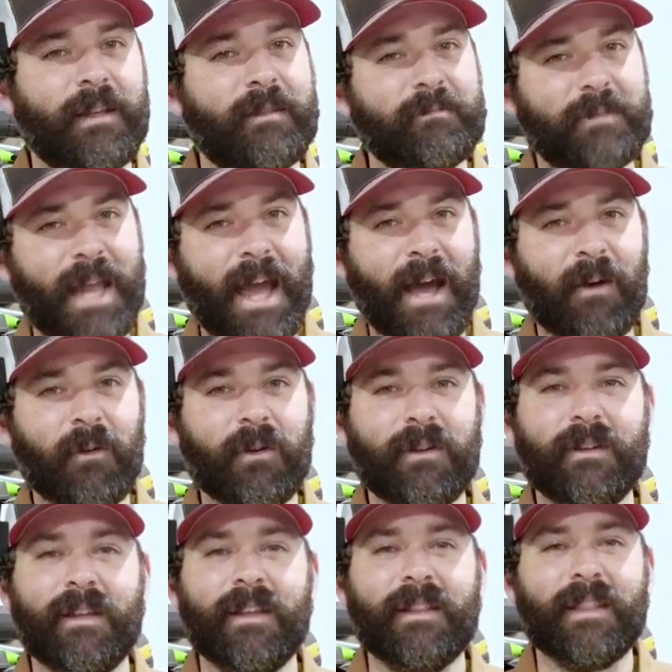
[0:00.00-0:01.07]
Now,
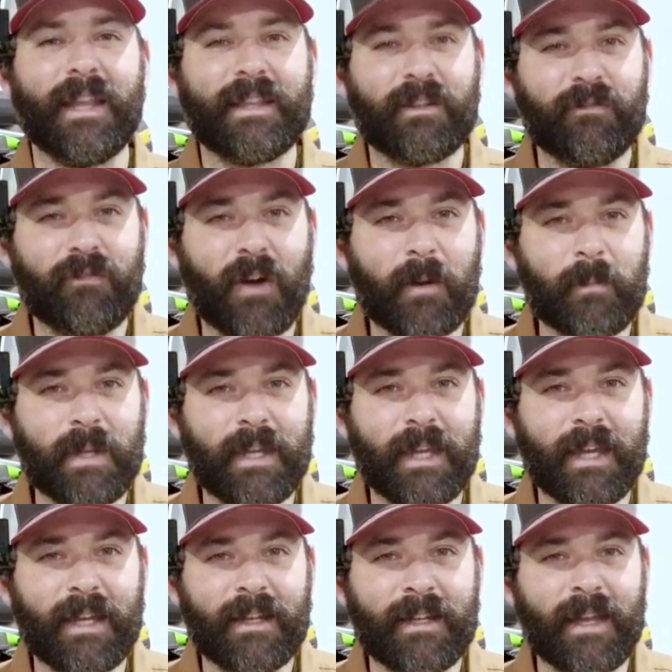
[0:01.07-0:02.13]
let the fun
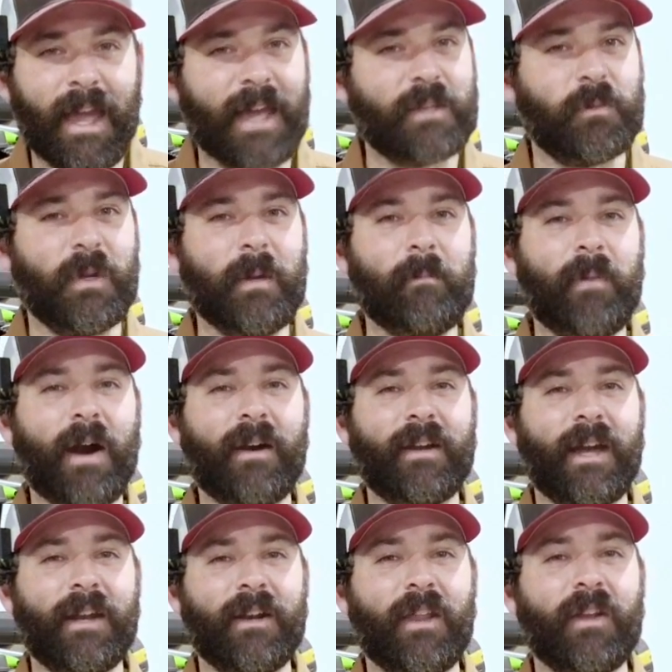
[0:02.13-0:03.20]
begin as we embark
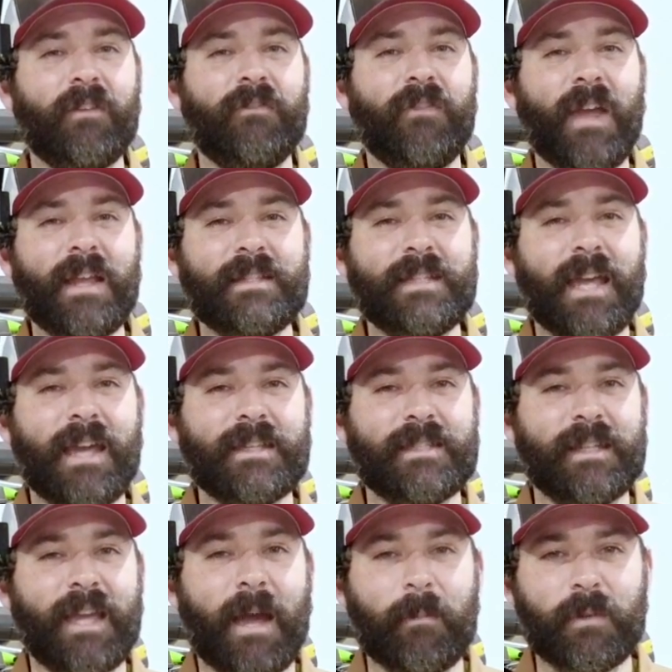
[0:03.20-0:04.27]
on another
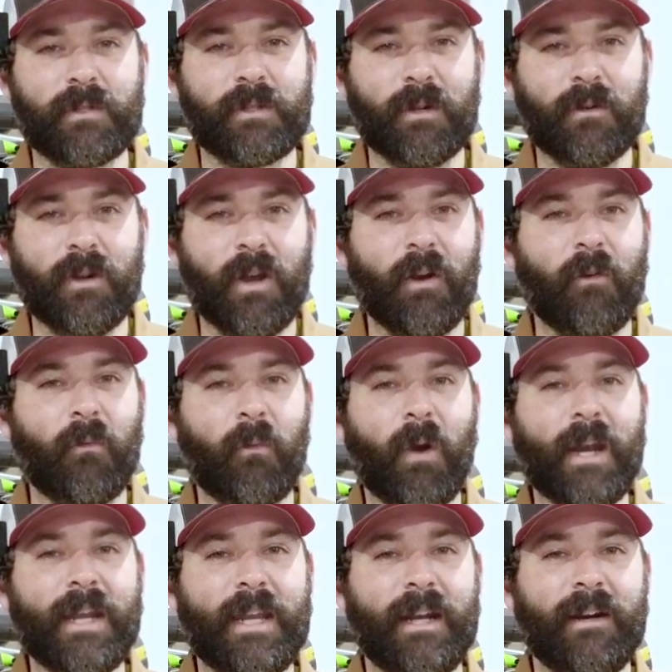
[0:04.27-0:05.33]
fantastic episode
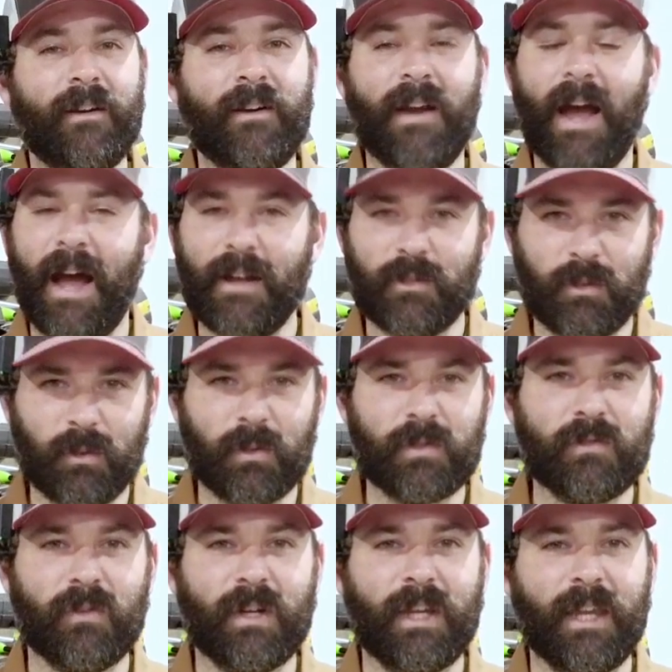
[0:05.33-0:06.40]
right here on Tools
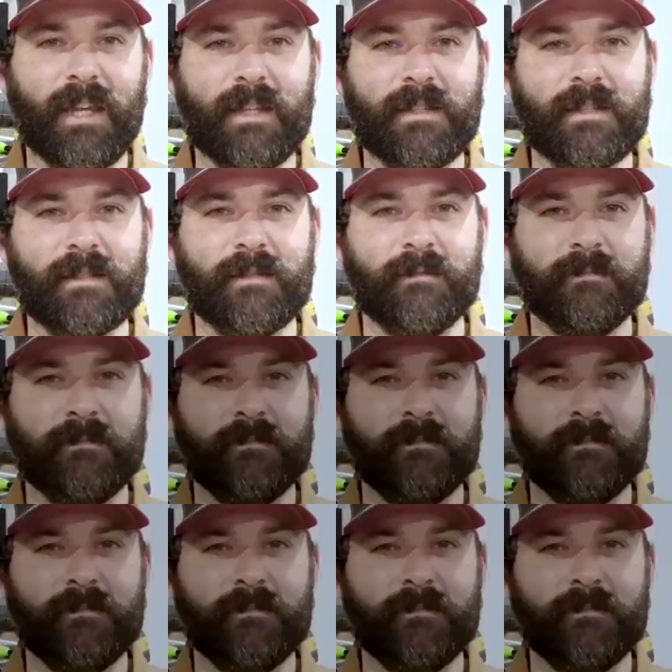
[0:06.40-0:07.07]
for Kids.